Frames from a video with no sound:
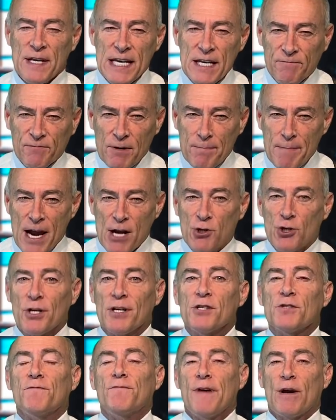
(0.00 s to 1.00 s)
Information
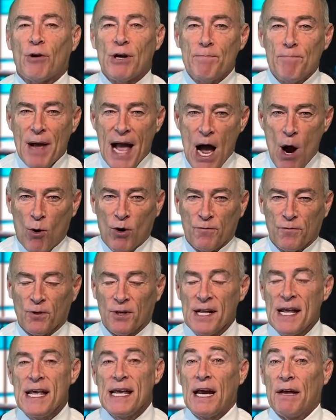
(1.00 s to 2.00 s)
is very
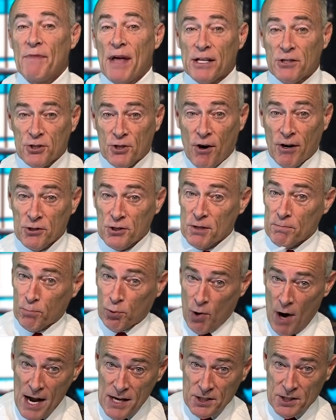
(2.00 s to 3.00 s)
powerful, and that starts a
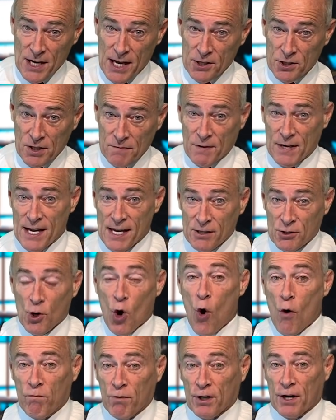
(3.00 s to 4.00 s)
process of kids
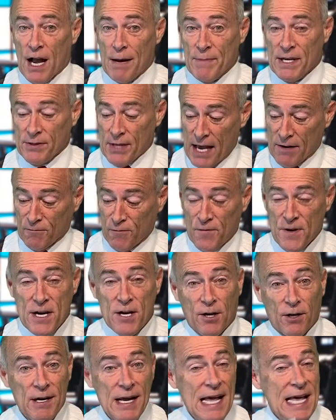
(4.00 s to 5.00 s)
overcoming that
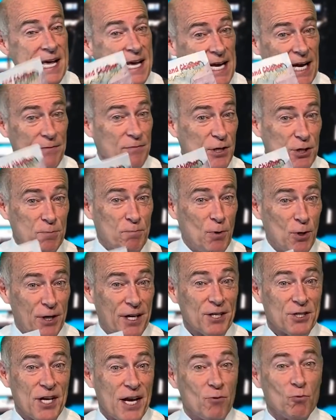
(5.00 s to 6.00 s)
fear. And this
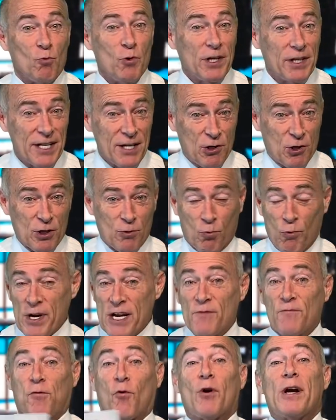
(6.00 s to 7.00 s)
book is a really good
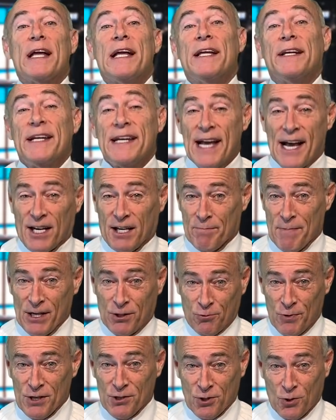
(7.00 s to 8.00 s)
read for any
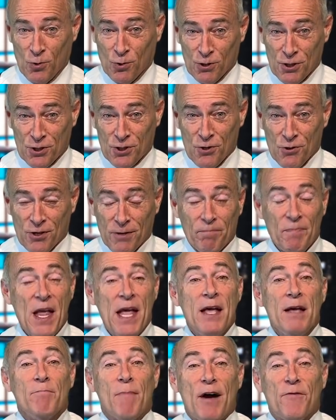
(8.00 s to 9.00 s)
elementary school student.
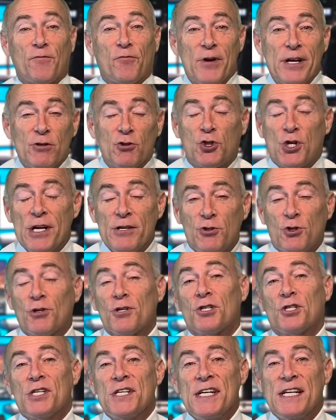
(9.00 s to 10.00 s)
My friend Ginger
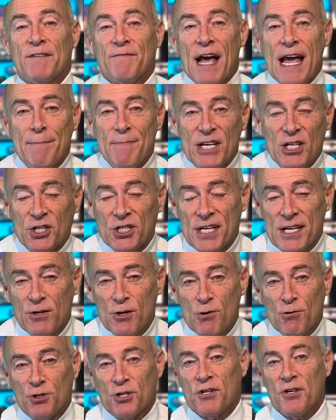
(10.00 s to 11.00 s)
Zee of ABC
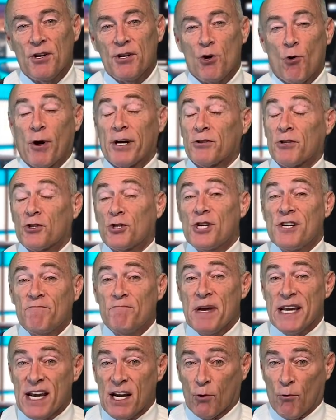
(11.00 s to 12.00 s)
News in New York, the chief
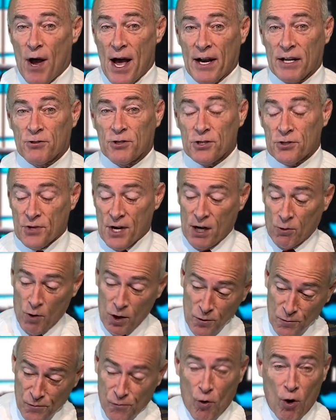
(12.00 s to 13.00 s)
meteorologist there,
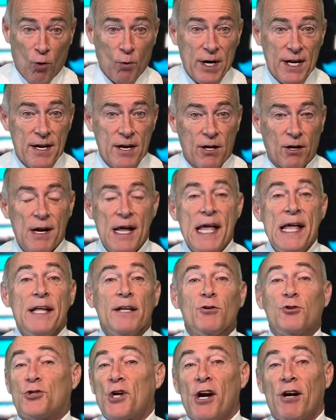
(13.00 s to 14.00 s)
wrote a forward here.
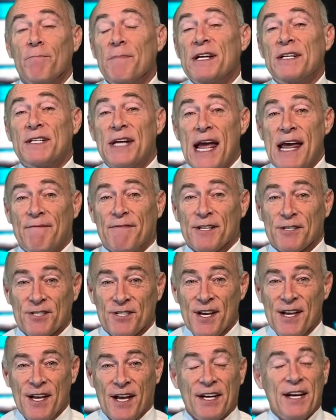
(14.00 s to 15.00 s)
Jeremy
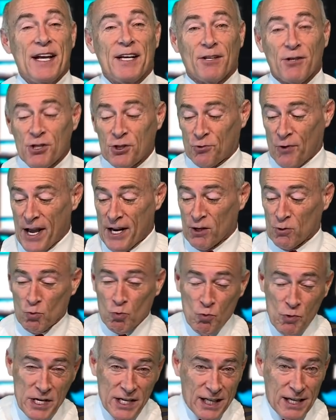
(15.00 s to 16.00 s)
Davis, an illustrator,
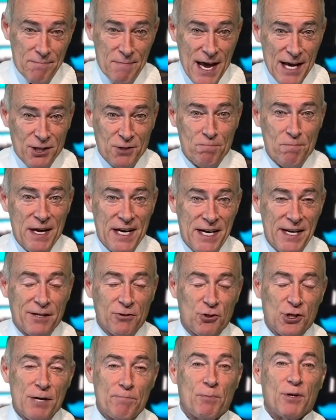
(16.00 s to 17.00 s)
really makes Benny
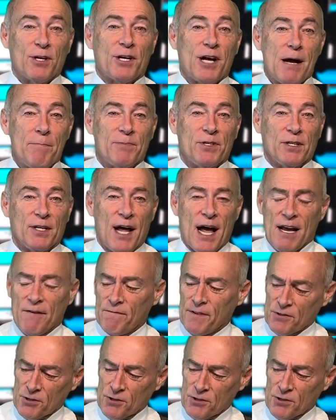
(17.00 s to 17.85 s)
and Chipper come to life.